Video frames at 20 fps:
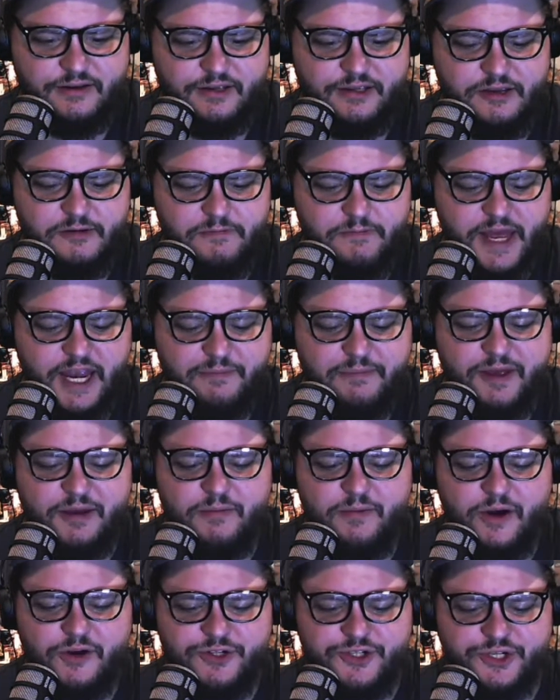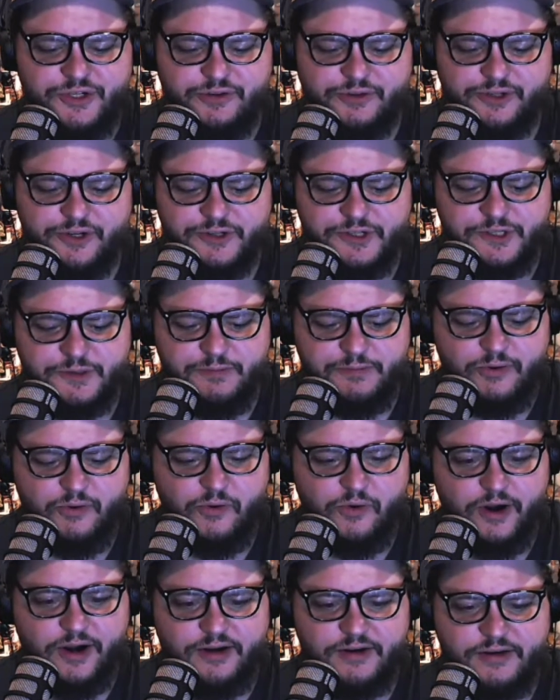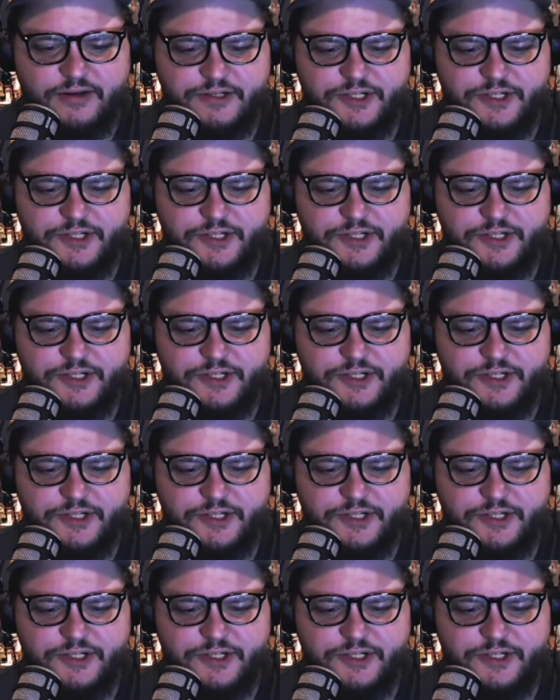you make me emotional. Your support